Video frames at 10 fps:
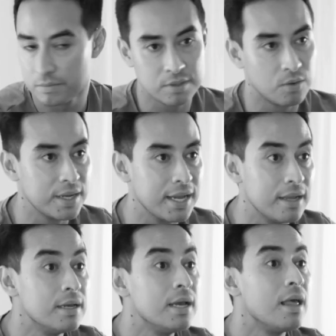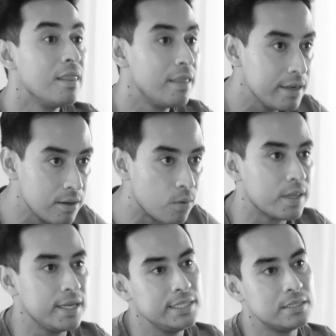they're already gone. They know
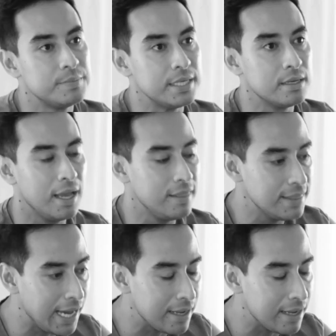where they need to be. And